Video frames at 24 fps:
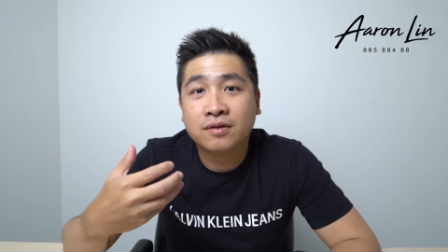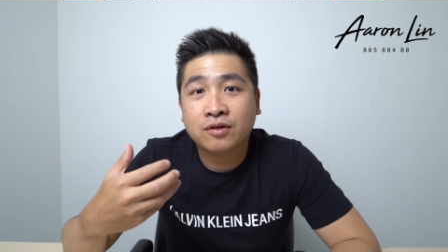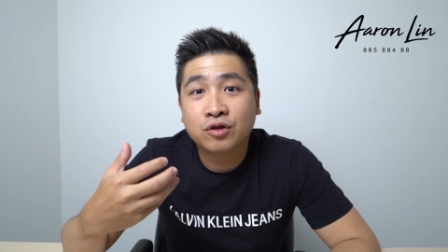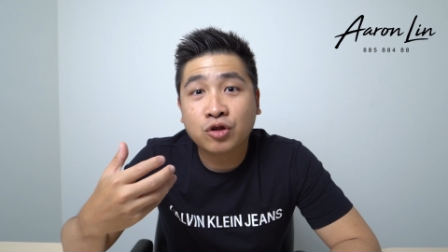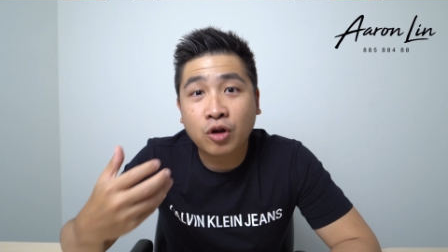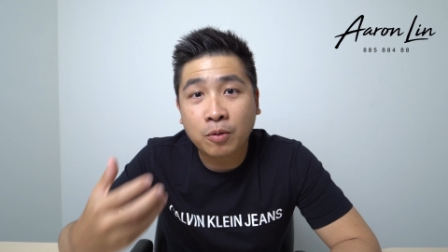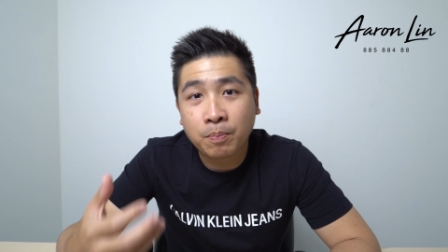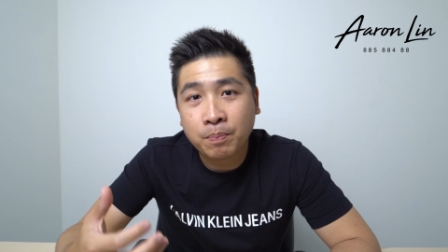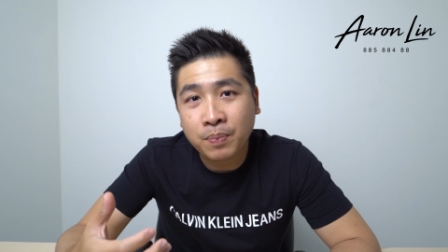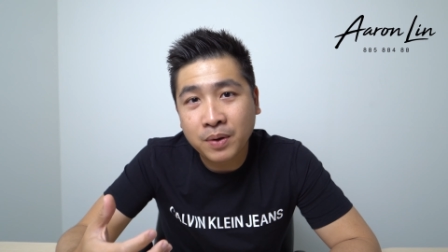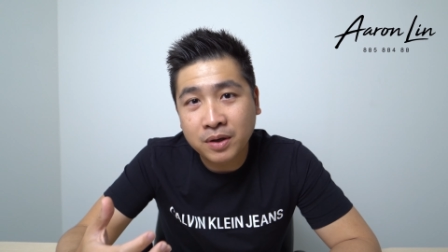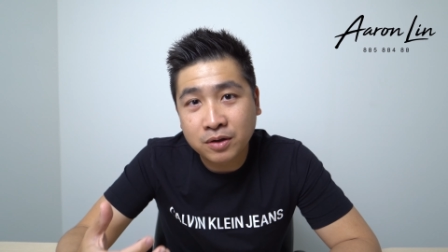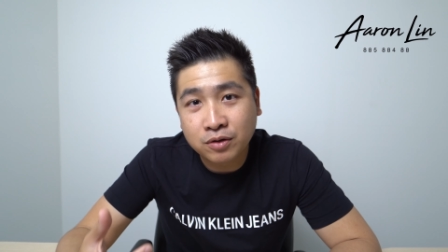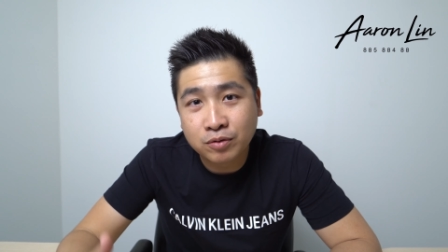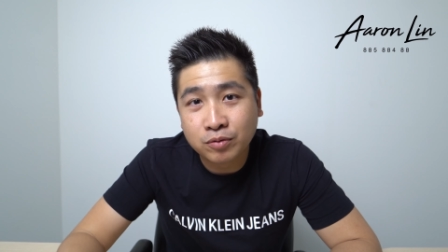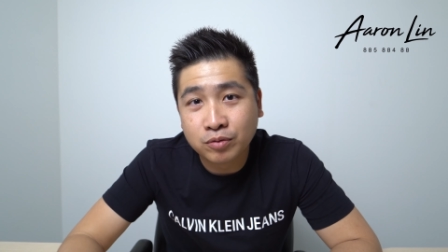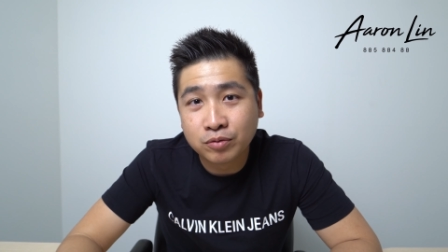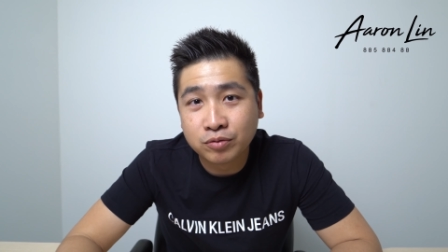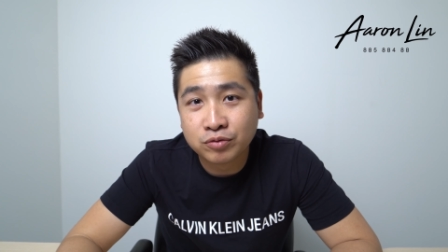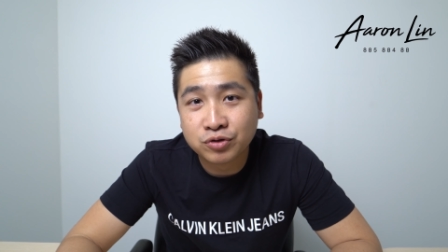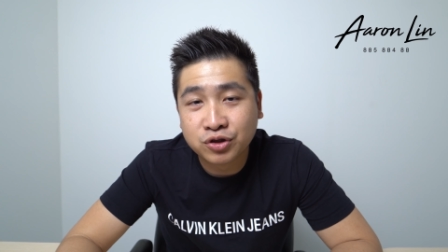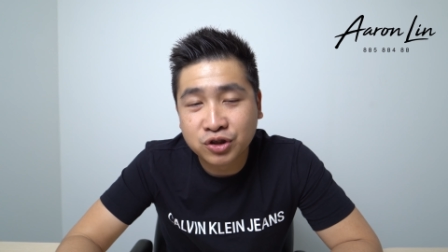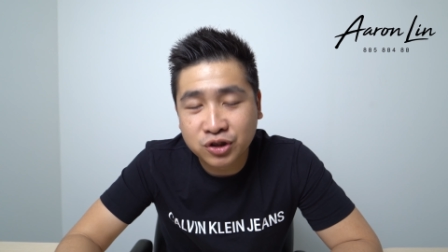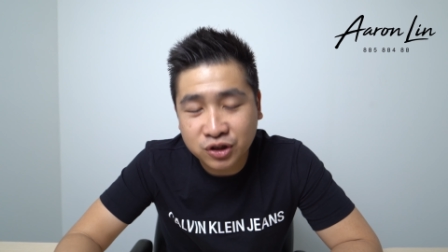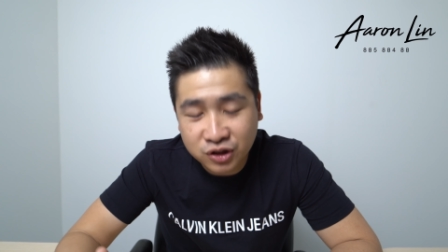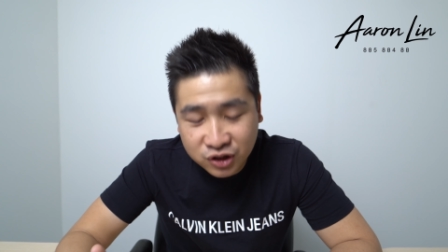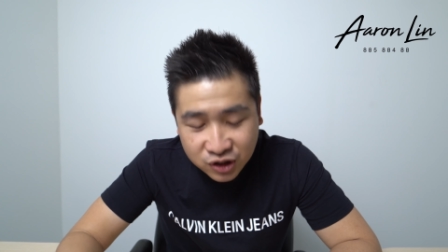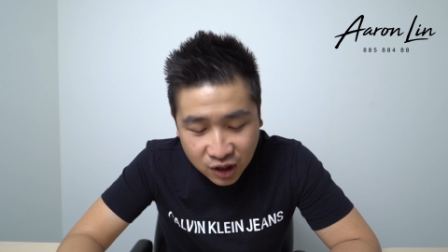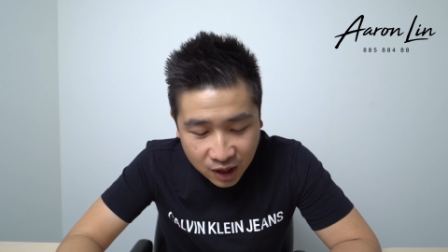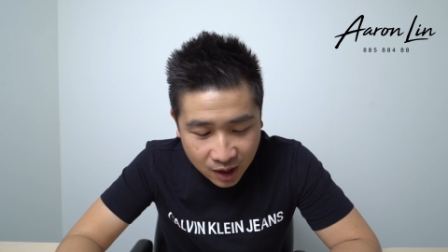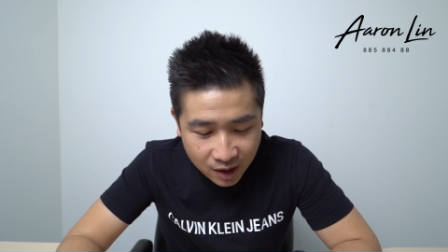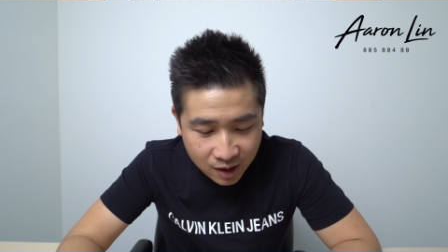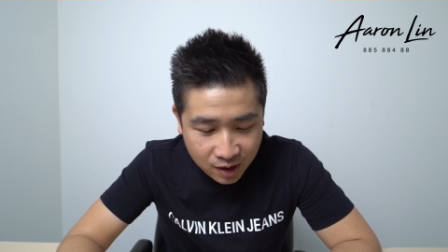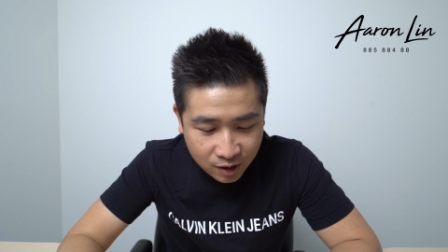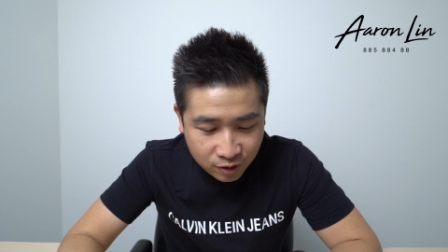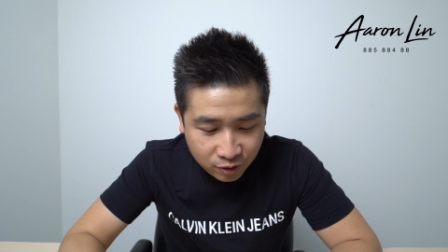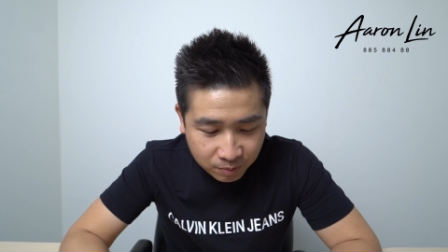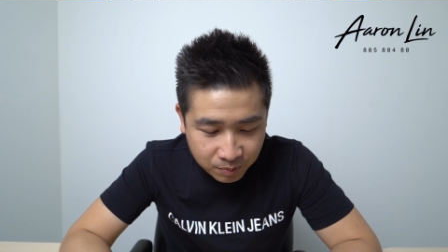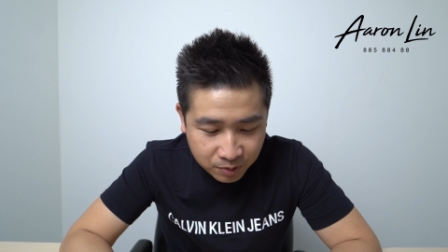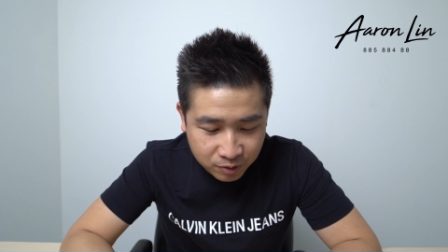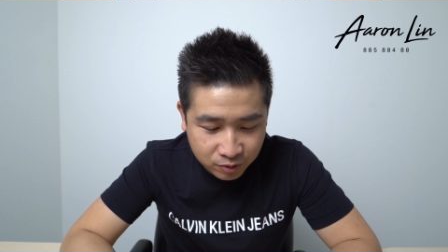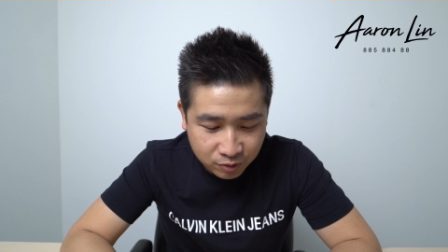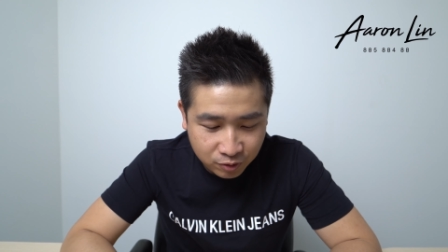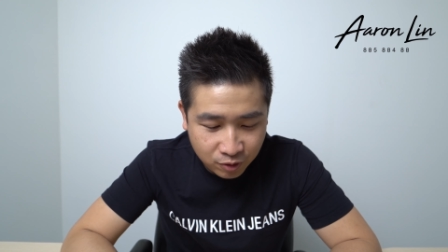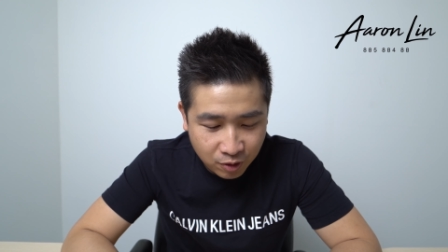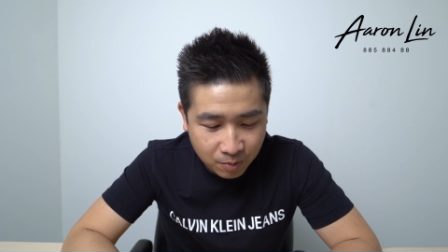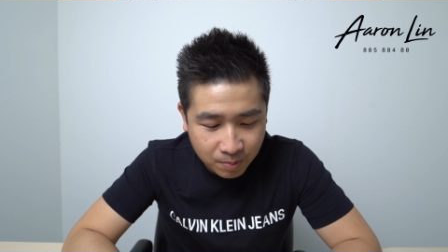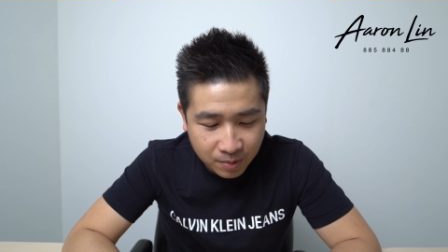topics to share and topics
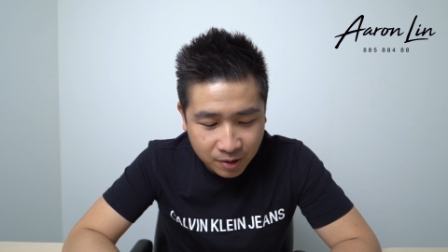to talk